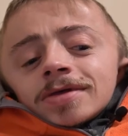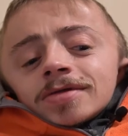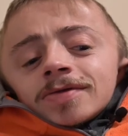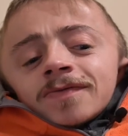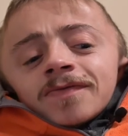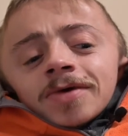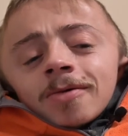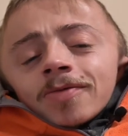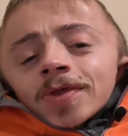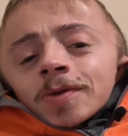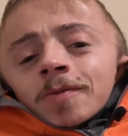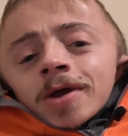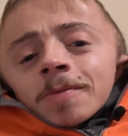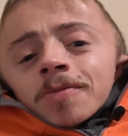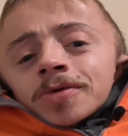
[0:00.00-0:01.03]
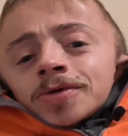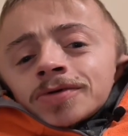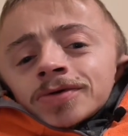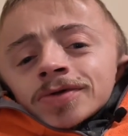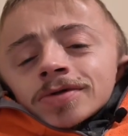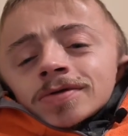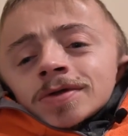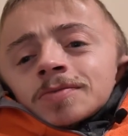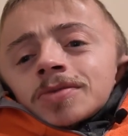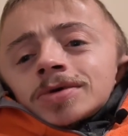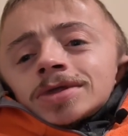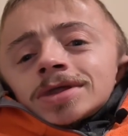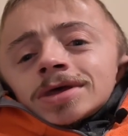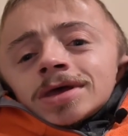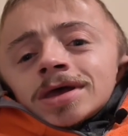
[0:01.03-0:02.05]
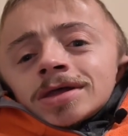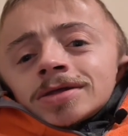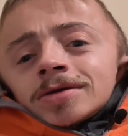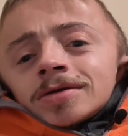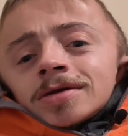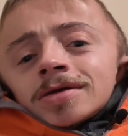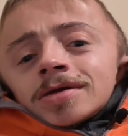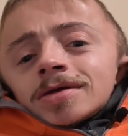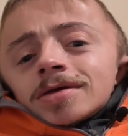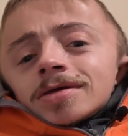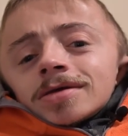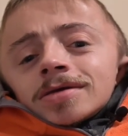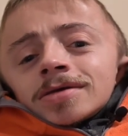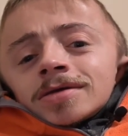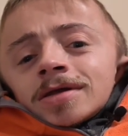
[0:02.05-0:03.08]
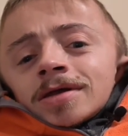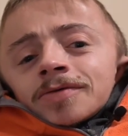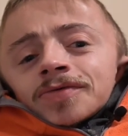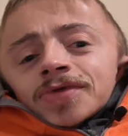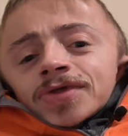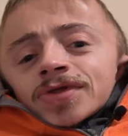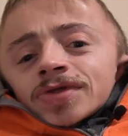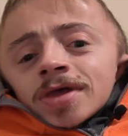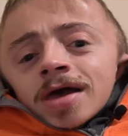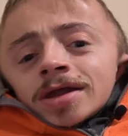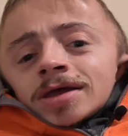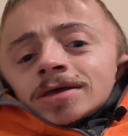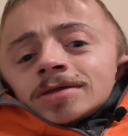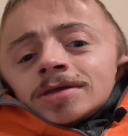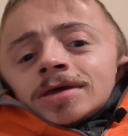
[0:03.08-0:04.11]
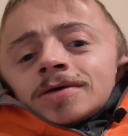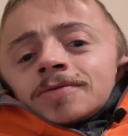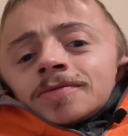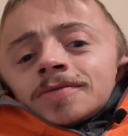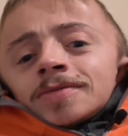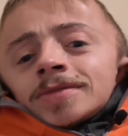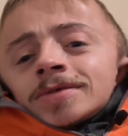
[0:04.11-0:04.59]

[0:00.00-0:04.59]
the films that my producers put together, and I was studying them.